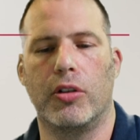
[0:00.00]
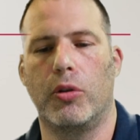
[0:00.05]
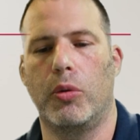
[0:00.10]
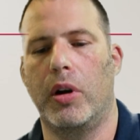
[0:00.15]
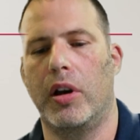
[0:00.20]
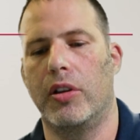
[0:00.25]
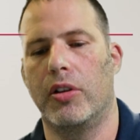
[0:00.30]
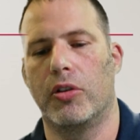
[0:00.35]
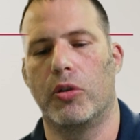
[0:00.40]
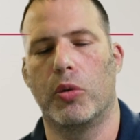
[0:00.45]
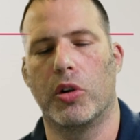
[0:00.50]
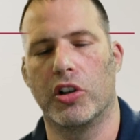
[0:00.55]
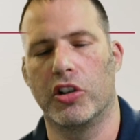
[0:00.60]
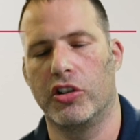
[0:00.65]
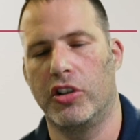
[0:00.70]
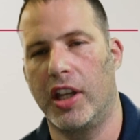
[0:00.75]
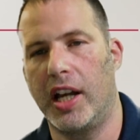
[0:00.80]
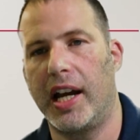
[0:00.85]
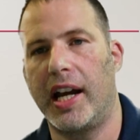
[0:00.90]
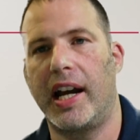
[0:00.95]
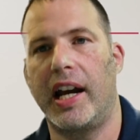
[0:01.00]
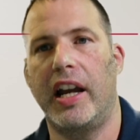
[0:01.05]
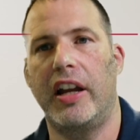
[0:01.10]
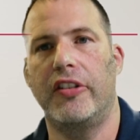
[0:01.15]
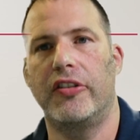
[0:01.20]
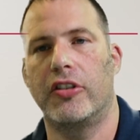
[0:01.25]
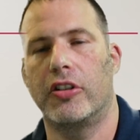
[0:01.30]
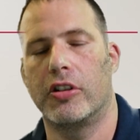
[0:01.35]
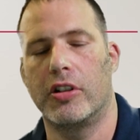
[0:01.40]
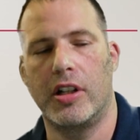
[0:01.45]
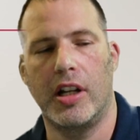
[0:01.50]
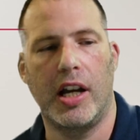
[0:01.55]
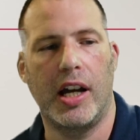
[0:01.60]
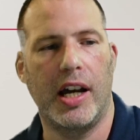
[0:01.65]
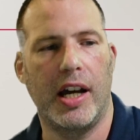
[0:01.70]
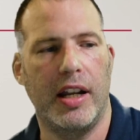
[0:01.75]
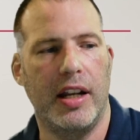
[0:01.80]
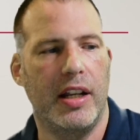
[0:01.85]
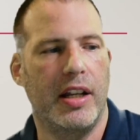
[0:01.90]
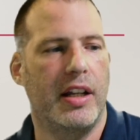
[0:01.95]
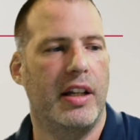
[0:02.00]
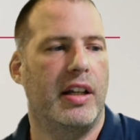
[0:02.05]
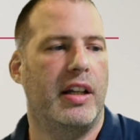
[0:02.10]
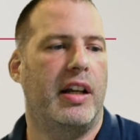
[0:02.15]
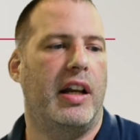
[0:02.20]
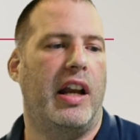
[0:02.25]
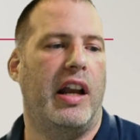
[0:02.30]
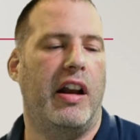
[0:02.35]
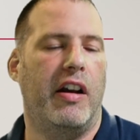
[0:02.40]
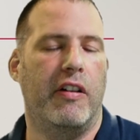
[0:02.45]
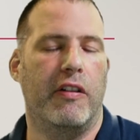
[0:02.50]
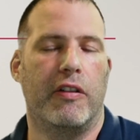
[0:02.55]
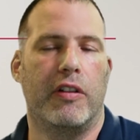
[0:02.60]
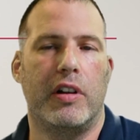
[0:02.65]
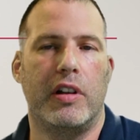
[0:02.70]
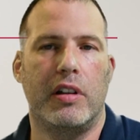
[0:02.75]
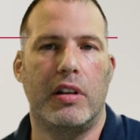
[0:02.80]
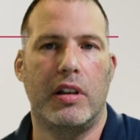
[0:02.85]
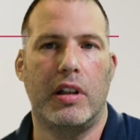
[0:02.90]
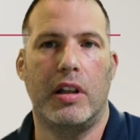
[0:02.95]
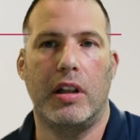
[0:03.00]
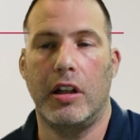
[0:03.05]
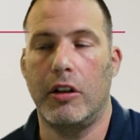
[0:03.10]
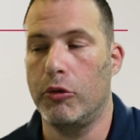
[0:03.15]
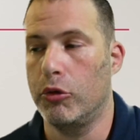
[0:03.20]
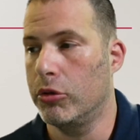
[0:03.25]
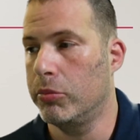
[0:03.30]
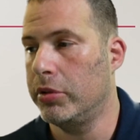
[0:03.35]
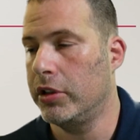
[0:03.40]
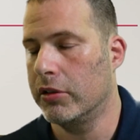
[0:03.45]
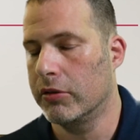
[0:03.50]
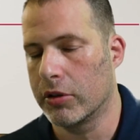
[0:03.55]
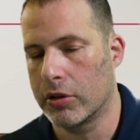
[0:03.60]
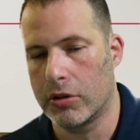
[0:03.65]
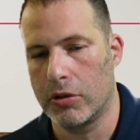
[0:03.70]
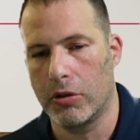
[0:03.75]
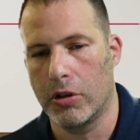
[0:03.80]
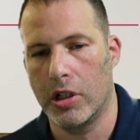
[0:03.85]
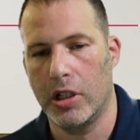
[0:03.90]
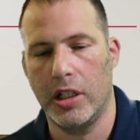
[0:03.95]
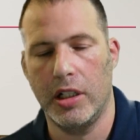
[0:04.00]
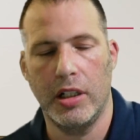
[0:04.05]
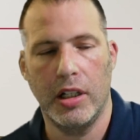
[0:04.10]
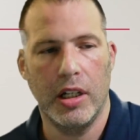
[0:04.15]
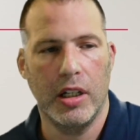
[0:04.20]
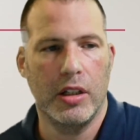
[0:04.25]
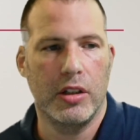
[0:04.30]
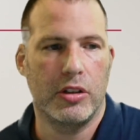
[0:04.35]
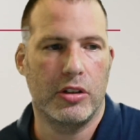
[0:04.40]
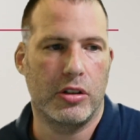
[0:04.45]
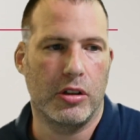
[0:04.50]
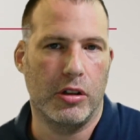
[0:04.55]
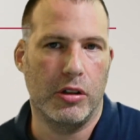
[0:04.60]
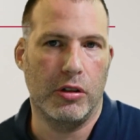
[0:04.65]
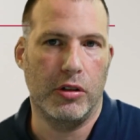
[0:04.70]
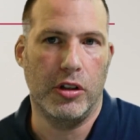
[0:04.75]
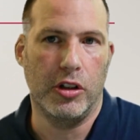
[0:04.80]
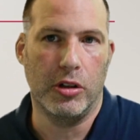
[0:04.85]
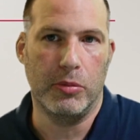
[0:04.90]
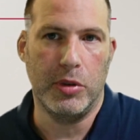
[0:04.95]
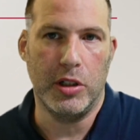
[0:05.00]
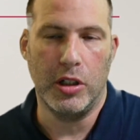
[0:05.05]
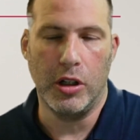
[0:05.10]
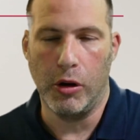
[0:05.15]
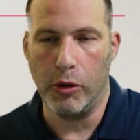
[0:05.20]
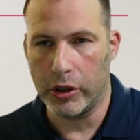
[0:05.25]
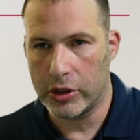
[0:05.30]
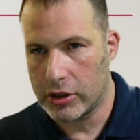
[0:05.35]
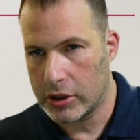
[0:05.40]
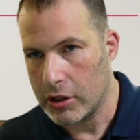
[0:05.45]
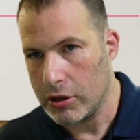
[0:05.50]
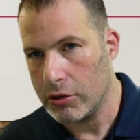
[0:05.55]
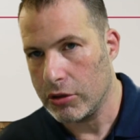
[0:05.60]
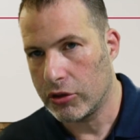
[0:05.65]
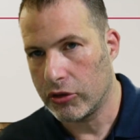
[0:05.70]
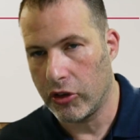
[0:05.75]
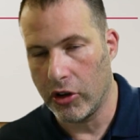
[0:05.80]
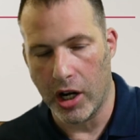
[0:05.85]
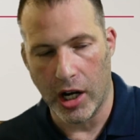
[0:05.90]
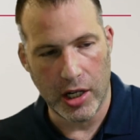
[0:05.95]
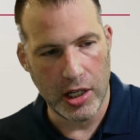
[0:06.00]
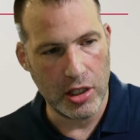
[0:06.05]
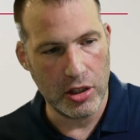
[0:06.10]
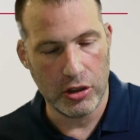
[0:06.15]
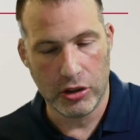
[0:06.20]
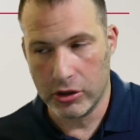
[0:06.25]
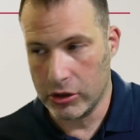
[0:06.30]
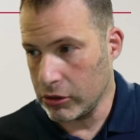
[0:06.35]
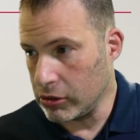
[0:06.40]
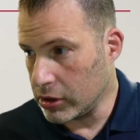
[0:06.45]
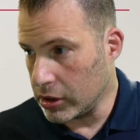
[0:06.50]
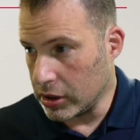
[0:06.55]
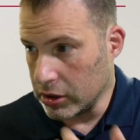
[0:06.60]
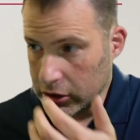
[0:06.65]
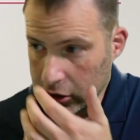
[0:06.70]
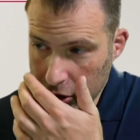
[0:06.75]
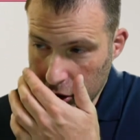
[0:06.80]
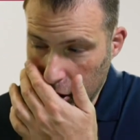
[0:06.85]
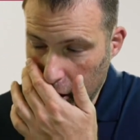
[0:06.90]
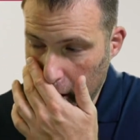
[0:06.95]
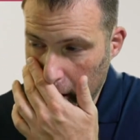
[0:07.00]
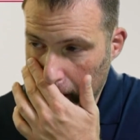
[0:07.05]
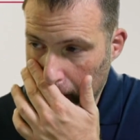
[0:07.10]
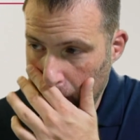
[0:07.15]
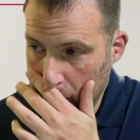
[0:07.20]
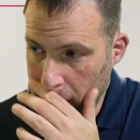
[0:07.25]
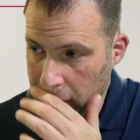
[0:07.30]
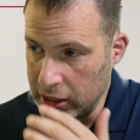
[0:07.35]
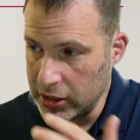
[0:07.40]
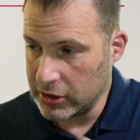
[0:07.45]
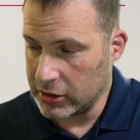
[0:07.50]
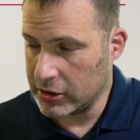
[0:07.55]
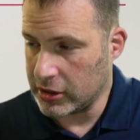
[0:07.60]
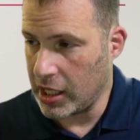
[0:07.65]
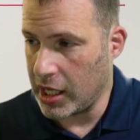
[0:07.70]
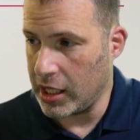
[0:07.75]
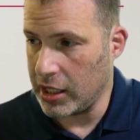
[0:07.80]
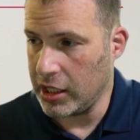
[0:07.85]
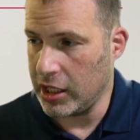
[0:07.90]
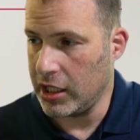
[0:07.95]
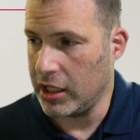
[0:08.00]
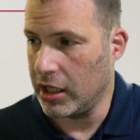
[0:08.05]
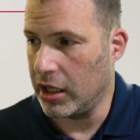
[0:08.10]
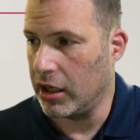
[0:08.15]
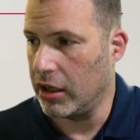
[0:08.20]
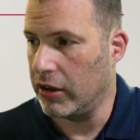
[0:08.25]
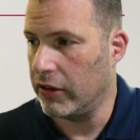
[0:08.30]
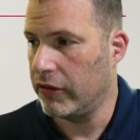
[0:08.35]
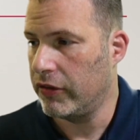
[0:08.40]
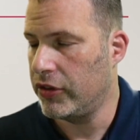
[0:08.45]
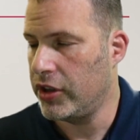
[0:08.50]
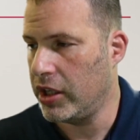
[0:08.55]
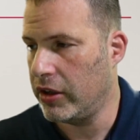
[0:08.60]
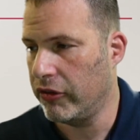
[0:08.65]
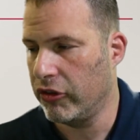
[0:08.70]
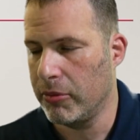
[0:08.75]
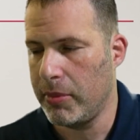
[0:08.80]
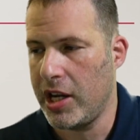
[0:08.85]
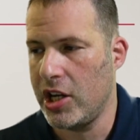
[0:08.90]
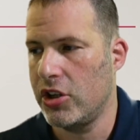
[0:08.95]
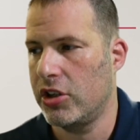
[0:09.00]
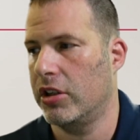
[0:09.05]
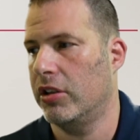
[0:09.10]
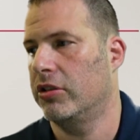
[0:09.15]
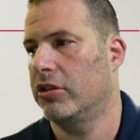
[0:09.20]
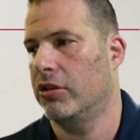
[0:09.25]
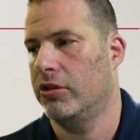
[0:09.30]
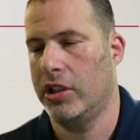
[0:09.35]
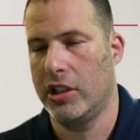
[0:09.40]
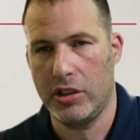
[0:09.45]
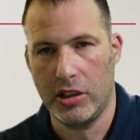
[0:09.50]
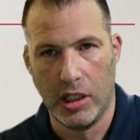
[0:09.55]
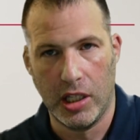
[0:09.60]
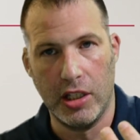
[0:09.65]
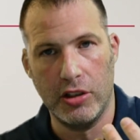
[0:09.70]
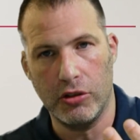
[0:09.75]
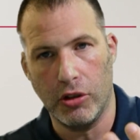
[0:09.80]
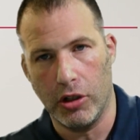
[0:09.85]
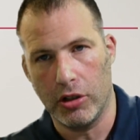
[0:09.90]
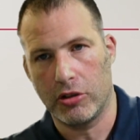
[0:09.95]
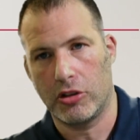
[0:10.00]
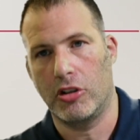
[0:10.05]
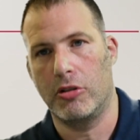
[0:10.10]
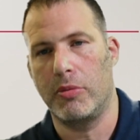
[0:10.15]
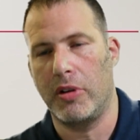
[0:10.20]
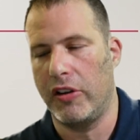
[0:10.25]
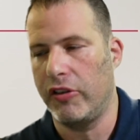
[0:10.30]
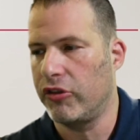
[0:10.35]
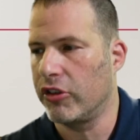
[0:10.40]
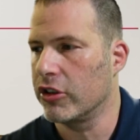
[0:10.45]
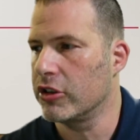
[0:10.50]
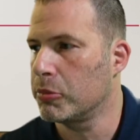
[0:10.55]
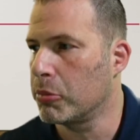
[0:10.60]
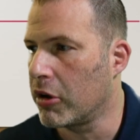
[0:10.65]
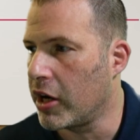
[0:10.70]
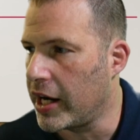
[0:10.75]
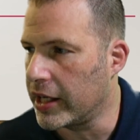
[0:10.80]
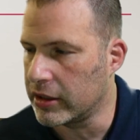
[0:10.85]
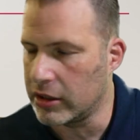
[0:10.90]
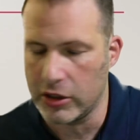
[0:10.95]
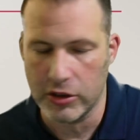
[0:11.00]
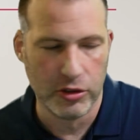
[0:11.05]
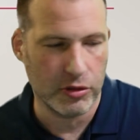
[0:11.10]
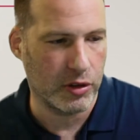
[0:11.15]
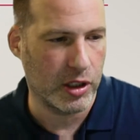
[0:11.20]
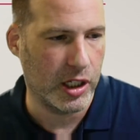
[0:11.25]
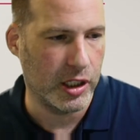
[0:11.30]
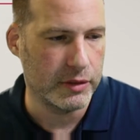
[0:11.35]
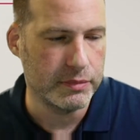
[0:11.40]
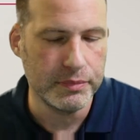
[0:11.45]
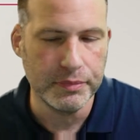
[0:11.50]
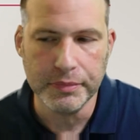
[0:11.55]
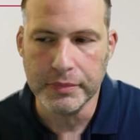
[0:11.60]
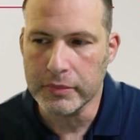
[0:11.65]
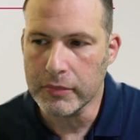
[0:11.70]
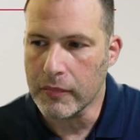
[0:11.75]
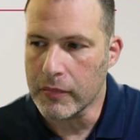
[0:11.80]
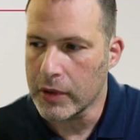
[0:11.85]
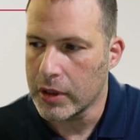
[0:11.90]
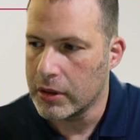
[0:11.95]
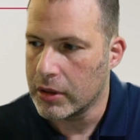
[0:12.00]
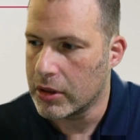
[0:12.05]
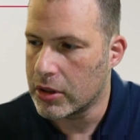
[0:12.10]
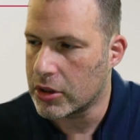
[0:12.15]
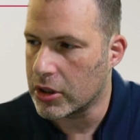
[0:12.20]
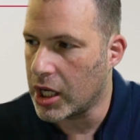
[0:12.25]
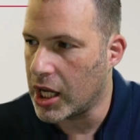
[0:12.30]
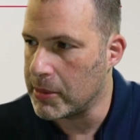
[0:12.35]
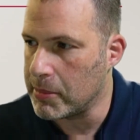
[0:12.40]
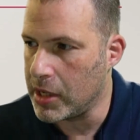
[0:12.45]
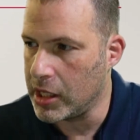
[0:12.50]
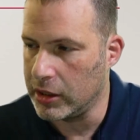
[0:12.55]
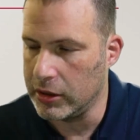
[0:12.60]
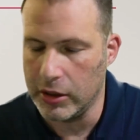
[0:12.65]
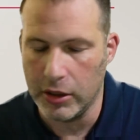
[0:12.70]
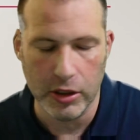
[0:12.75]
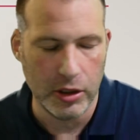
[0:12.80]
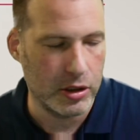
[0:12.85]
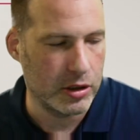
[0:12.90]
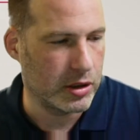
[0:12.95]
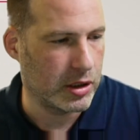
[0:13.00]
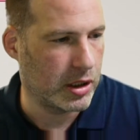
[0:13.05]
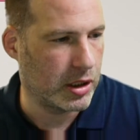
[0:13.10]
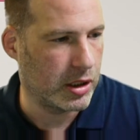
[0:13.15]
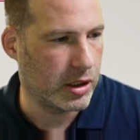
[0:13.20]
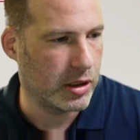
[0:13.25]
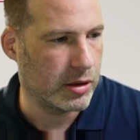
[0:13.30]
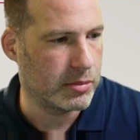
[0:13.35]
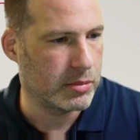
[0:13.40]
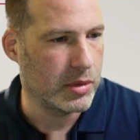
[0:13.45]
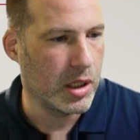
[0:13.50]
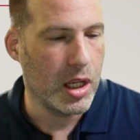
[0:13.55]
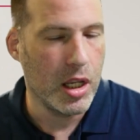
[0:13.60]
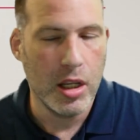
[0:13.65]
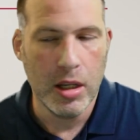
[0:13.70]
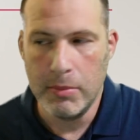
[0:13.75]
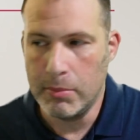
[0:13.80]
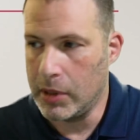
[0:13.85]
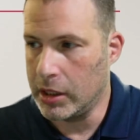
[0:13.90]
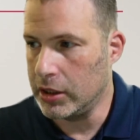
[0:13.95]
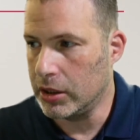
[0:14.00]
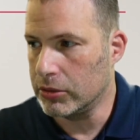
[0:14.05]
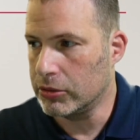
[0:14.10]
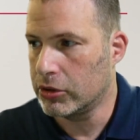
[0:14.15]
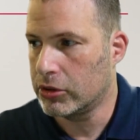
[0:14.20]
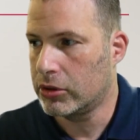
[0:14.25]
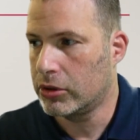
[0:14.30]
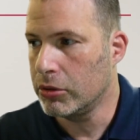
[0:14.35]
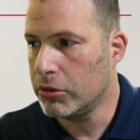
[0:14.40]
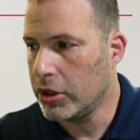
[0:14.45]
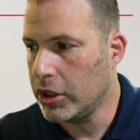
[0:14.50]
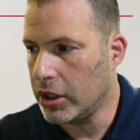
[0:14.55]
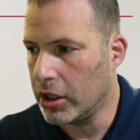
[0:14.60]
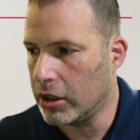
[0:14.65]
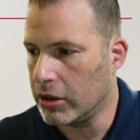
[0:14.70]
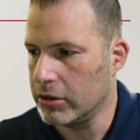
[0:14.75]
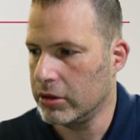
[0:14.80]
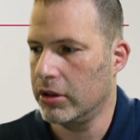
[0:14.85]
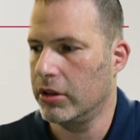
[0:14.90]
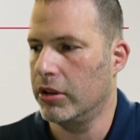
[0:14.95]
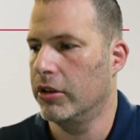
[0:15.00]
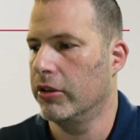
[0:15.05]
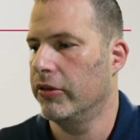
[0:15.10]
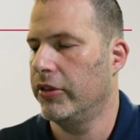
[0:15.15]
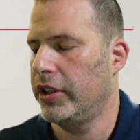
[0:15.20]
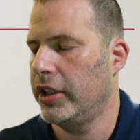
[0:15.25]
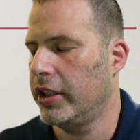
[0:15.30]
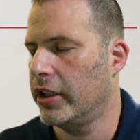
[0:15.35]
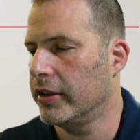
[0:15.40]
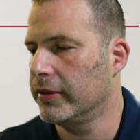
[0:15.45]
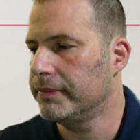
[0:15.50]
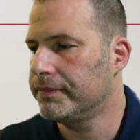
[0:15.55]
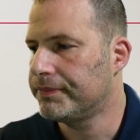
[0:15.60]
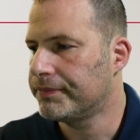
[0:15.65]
whether we're live or not. Everything will be recorded, so there will be no excuse for any of the students to miss any of the information. So this is also my first practice round, trying my little studio over here